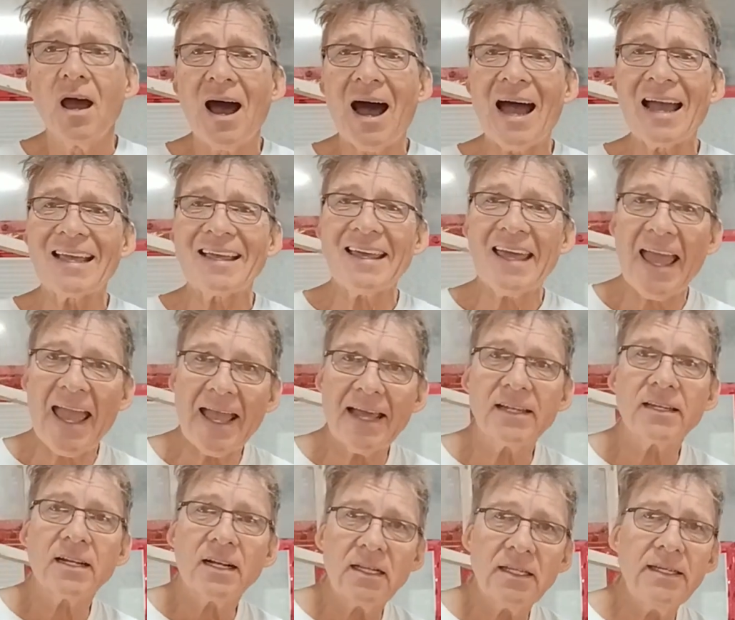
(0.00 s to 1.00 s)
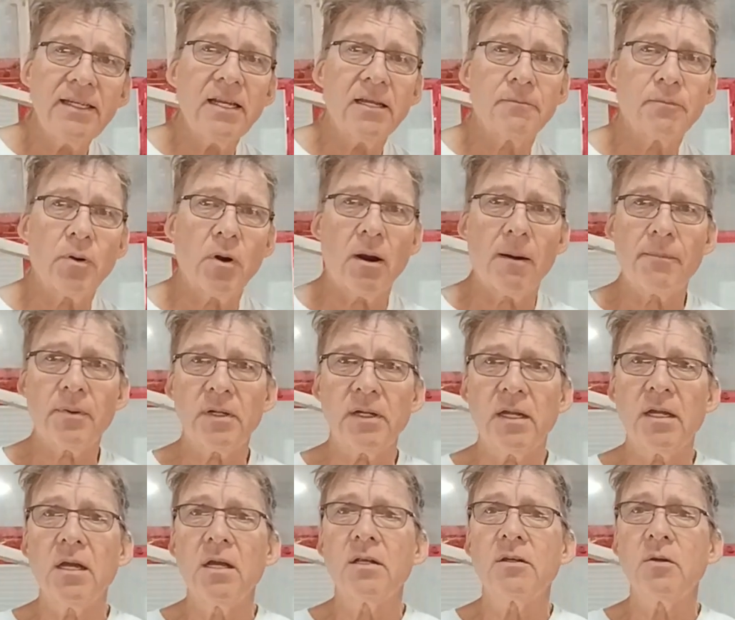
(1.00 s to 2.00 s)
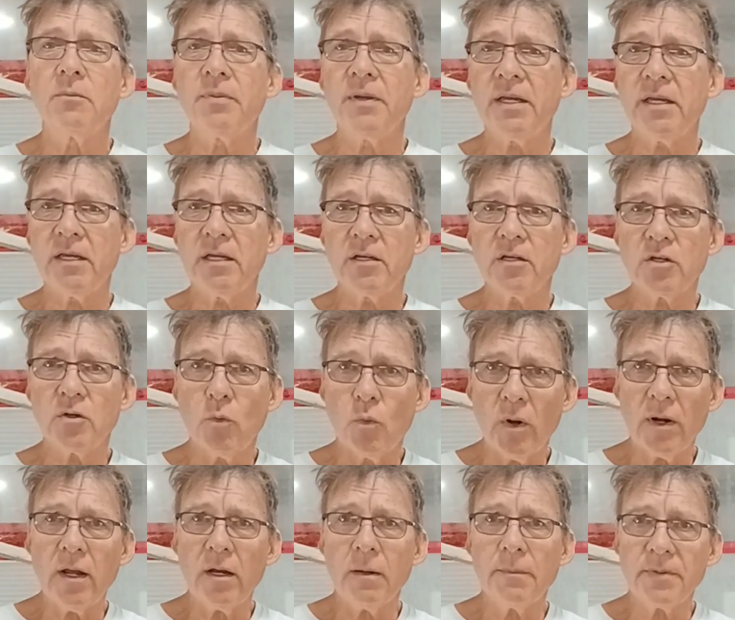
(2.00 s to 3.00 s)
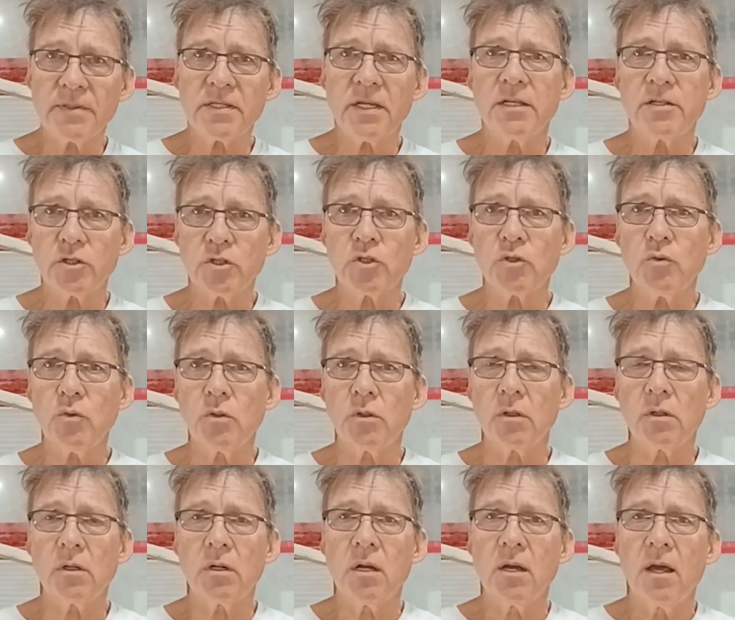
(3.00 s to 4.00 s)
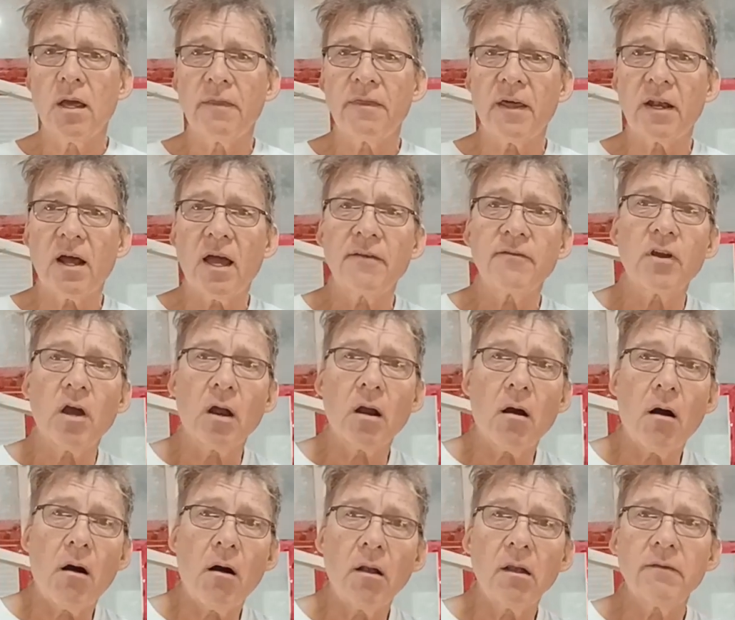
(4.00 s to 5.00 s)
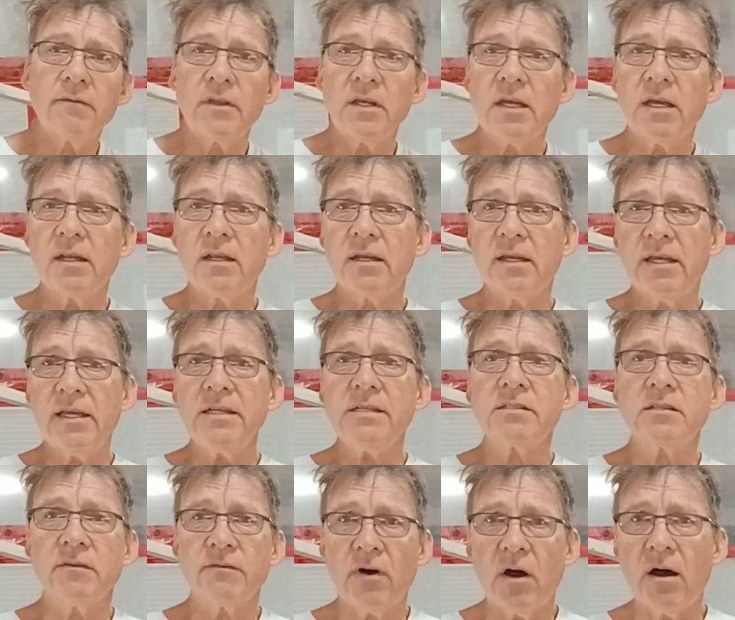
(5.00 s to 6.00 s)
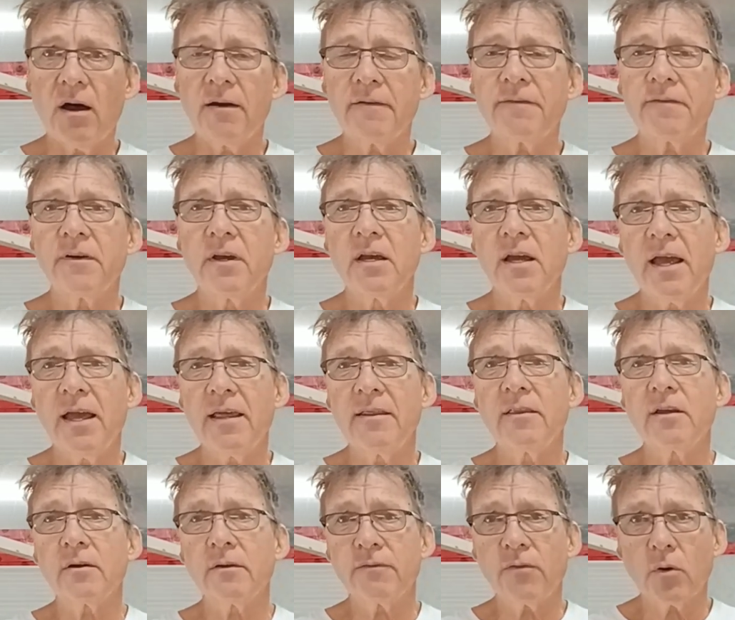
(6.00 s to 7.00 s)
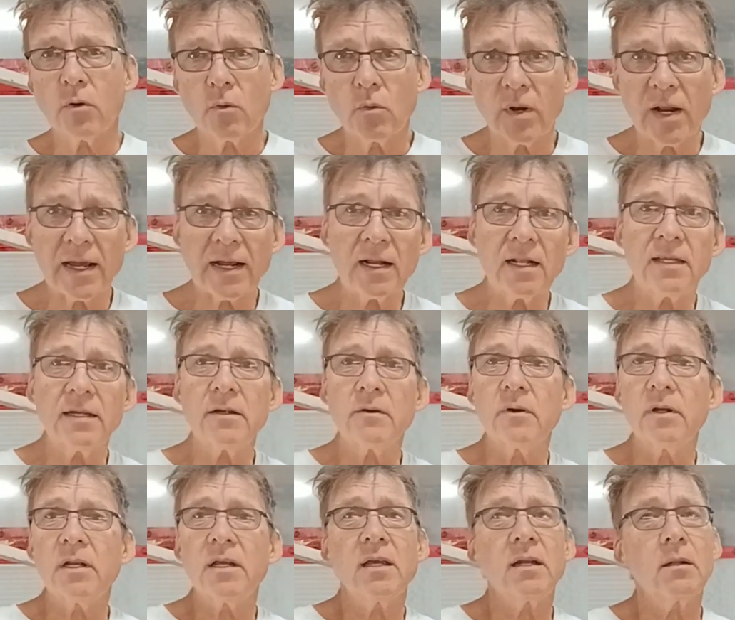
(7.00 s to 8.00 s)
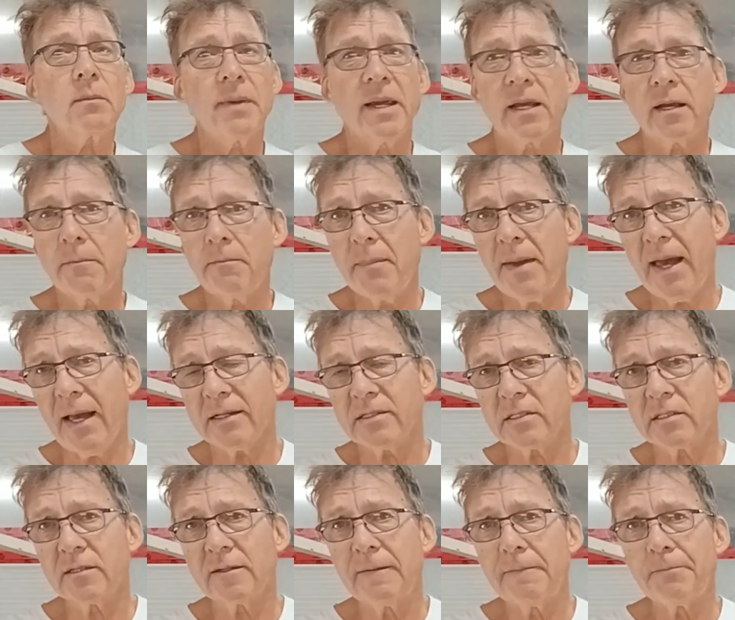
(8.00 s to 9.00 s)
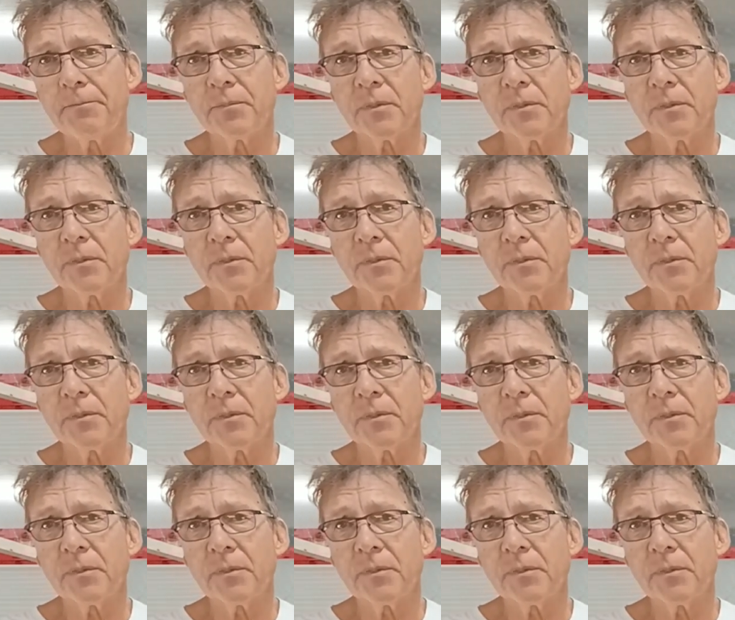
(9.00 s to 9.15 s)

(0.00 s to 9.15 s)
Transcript: I can't clean it properly to be 100% sure that I've got all of the adhesive off, and therefore when I clear it, it'll make a mess.